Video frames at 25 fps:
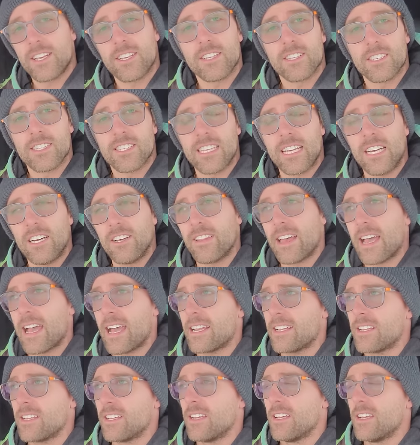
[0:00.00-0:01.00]
to sell
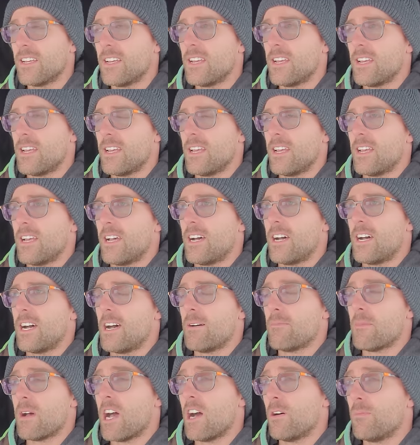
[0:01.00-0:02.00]
that?
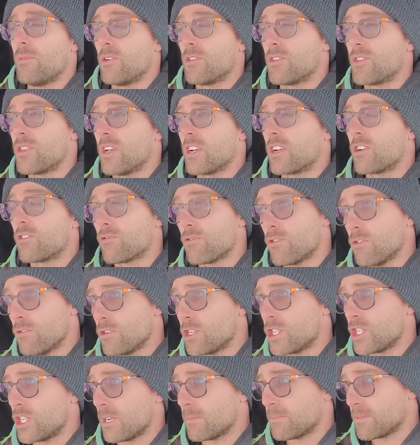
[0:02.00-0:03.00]
Um, how about the
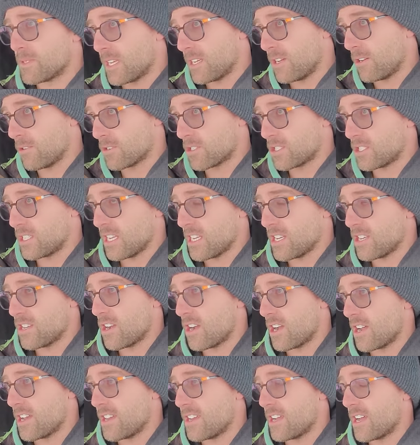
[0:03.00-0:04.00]
cruise ships that you're sitting
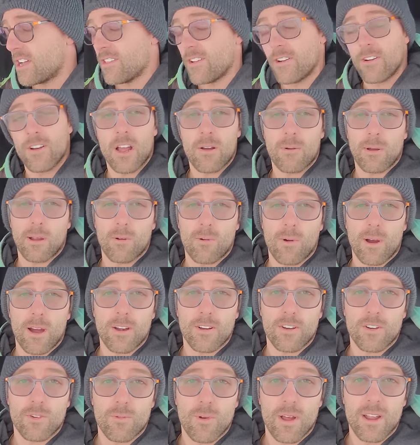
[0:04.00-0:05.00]
on? Uh, they're not
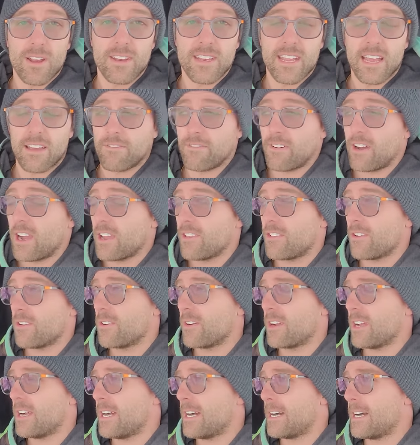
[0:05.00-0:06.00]
required to run DEF either.
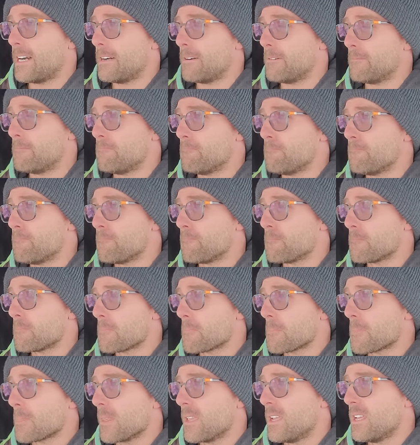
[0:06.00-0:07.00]
Um,
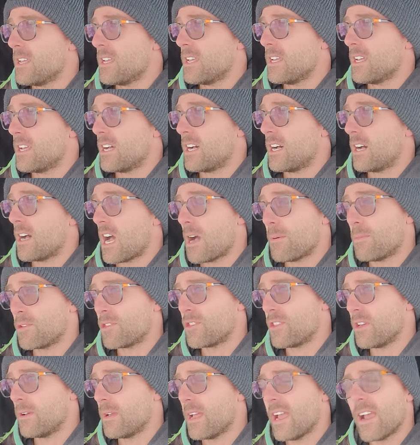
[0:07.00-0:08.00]
uh, how
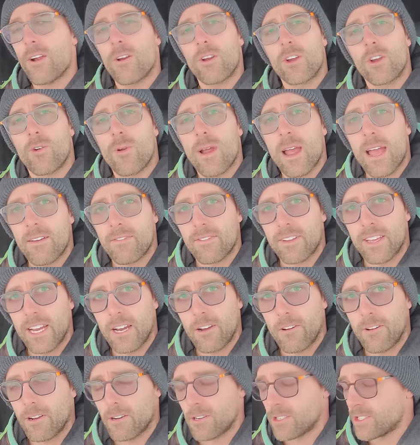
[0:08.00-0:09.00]
about the aircraft
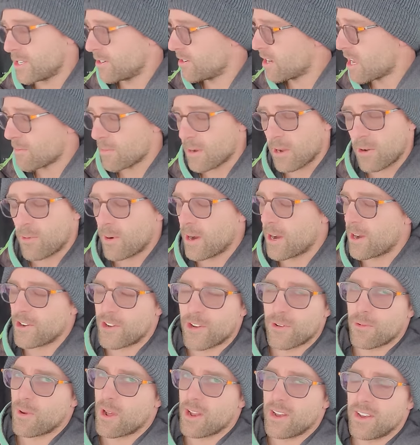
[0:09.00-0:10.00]
carriers? They're not required
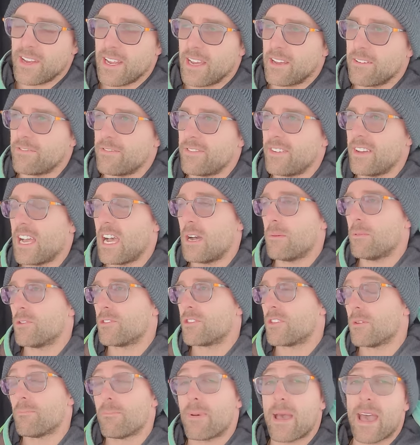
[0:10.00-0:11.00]
to run DEF. How
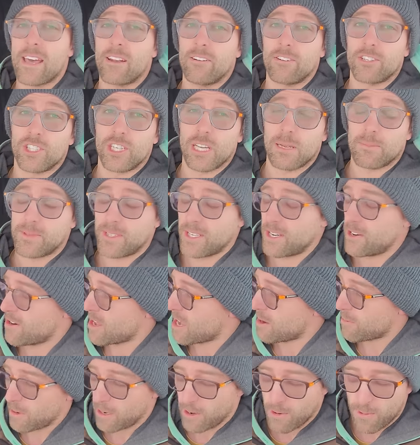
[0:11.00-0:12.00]
about the battleships? They're
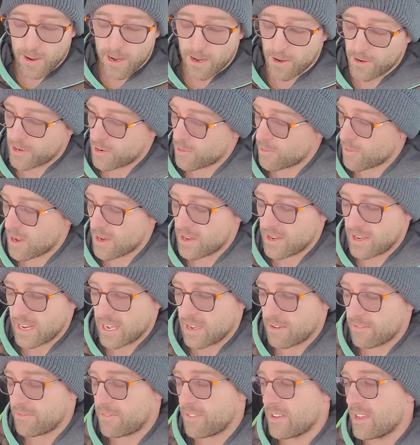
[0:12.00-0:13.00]
not required to run
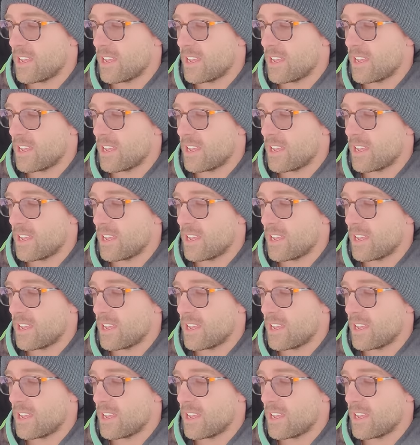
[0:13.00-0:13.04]
DEF.